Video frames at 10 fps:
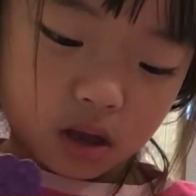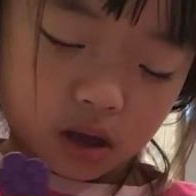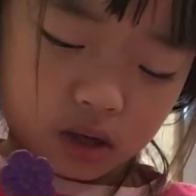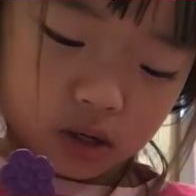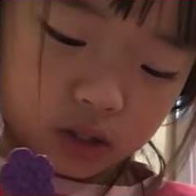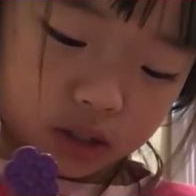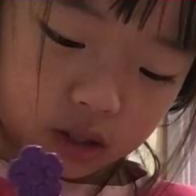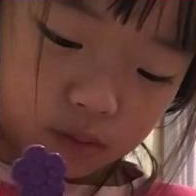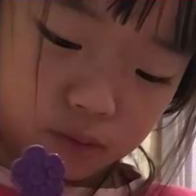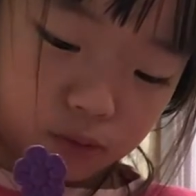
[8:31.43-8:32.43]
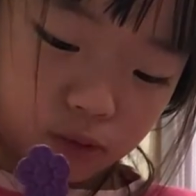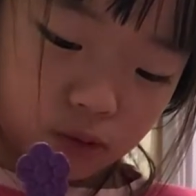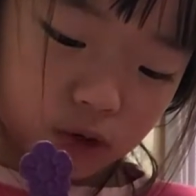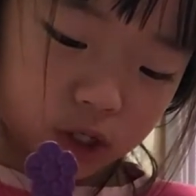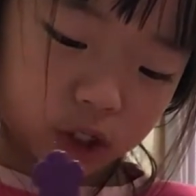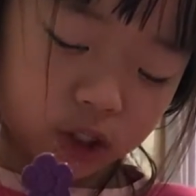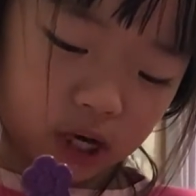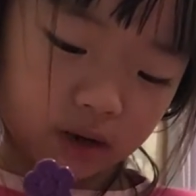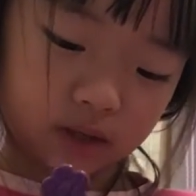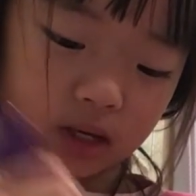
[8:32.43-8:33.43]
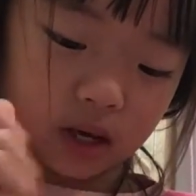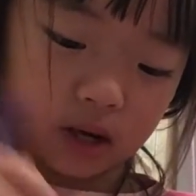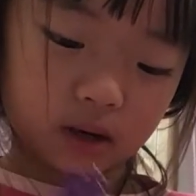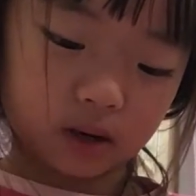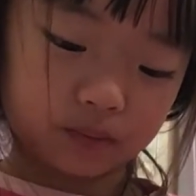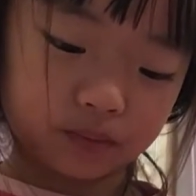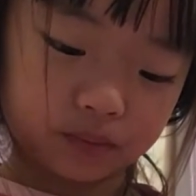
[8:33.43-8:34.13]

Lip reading: and you're just going to push down the air.